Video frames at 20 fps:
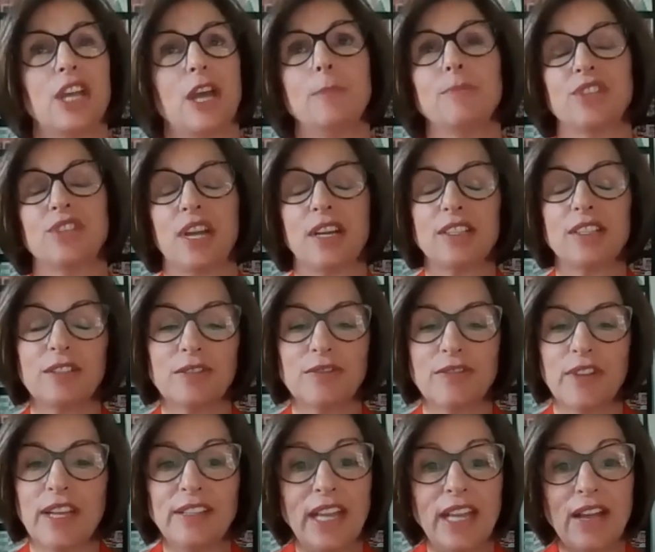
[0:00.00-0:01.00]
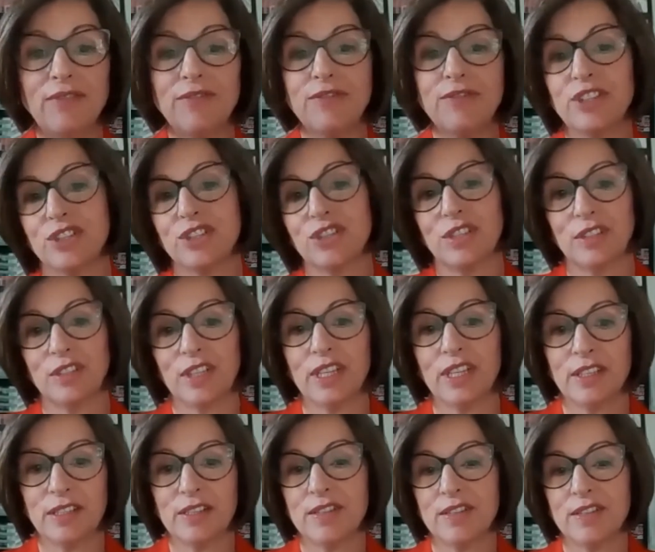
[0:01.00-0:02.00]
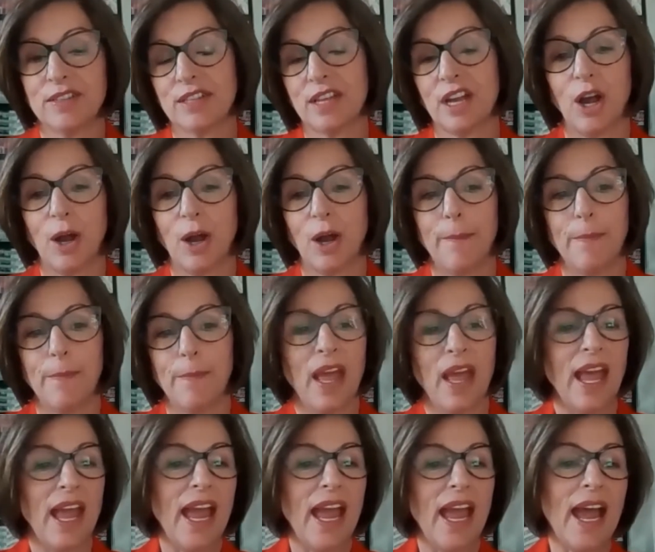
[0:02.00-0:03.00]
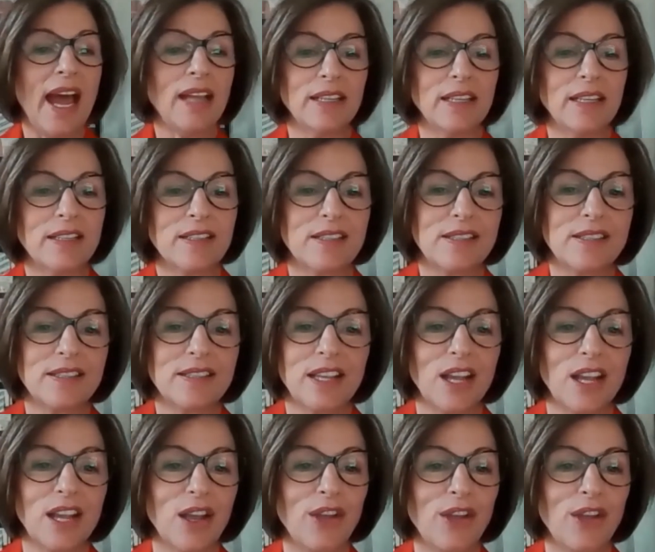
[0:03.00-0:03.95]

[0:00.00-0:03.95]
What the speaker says: objective and vision is. Alex,